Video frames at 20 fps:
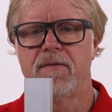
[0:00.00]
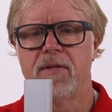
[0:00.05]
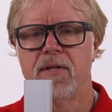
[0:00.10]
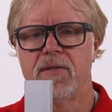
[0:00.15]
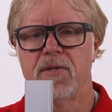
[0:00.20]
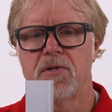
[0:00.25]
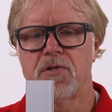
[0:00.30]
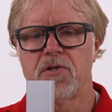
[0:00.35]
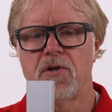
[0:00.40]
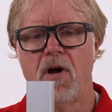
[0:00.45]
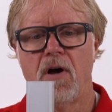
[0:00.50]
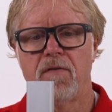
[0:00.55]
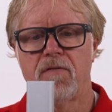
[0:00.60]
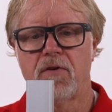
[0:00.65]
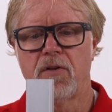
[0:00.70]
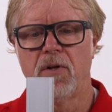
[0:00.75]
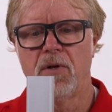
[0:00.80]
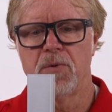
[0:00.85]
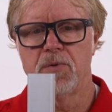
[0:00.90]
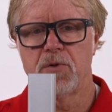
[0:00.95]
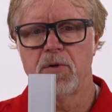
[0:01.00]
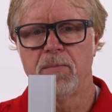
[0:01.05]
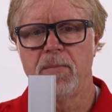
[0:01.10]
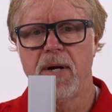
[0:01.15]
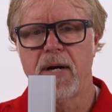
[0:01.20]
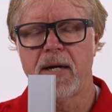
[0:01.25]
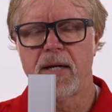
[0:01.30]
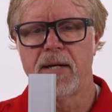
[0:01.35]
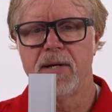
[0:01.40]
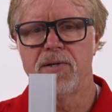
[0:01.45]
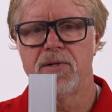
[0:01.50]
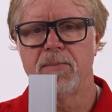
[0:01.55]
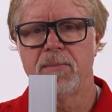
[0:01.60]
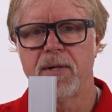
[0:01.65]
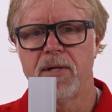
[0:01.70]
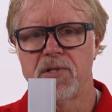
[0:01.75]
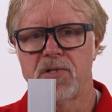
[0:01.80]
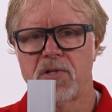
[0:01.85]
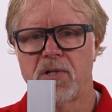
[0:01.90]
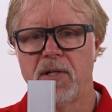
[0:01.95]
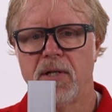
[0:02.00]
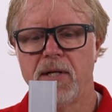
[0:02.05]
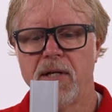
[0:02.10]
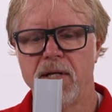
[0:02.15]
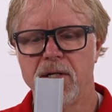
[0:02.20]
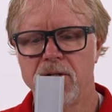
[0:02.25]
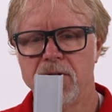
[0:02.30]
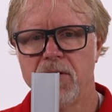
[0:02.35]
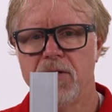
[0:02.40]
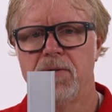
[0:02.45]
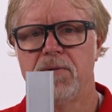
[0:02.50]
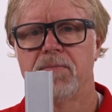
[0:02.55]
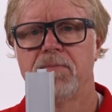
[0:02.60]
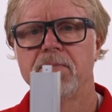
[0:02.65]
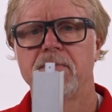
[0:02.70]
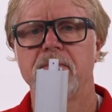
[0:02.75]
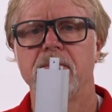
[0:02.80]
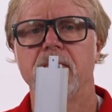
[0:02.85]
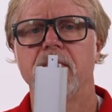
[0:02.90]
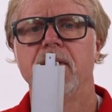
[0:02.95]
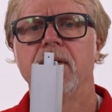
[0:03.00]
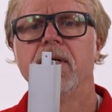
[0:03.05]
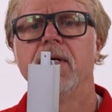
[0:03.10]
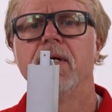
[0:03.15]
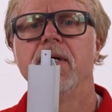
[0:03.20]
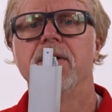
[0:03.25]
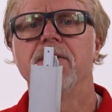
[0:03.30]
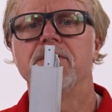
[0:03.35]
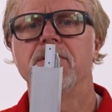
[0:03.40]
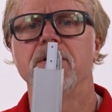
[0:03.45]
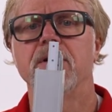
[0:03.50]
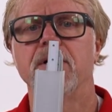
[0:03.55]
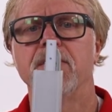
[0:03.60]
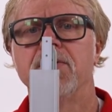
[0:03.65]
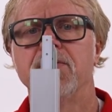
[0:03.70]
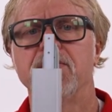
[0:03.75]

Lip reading: that the soft closer mechanism gets slid into, as you can